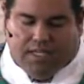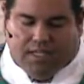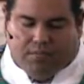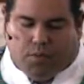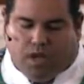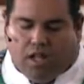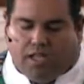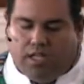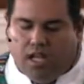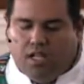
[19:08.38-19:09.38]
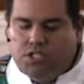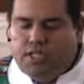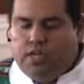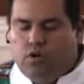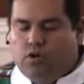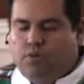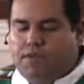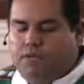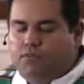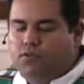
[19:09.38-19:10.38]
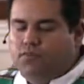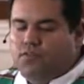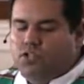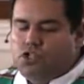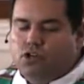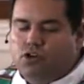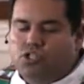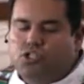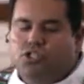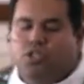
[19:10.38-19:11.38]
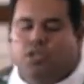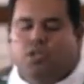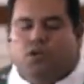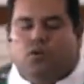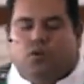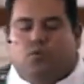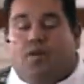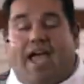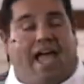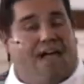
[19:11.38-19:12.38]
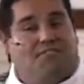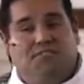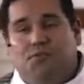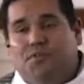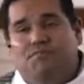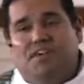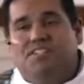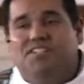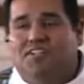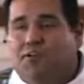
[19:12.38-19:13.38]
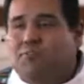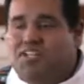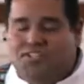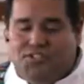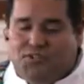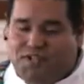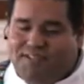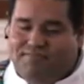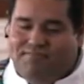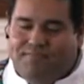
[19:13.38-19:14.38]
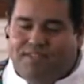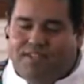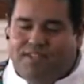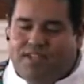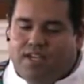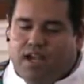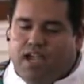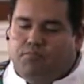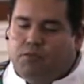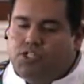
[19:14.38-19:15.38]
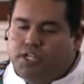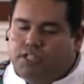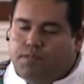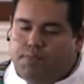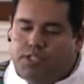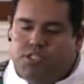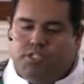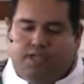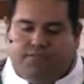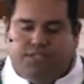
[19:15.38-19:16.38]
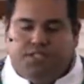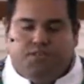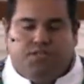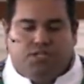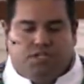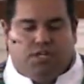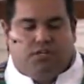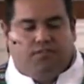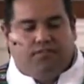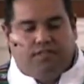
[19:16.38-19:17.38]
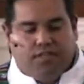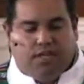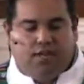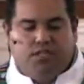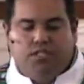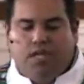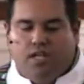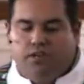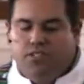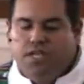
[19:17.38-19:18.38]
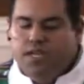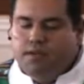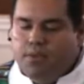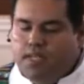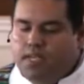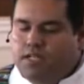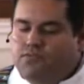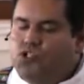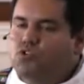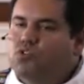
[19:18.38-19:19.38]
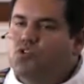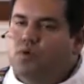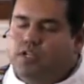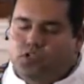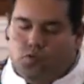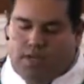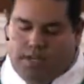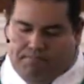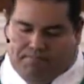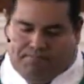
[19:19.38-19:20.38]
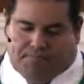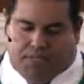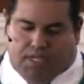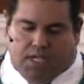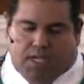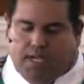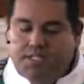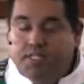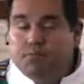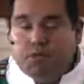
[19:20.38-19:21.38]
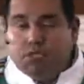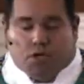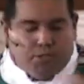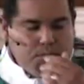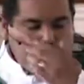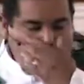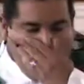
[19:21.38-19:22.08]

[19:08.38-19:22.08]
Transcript: But we all acknowledge that in order to be a fruitful church, we have to invest in our ministry. I have projected a budget deficit of just under $50,000 by the end of June 2020. In simple terms,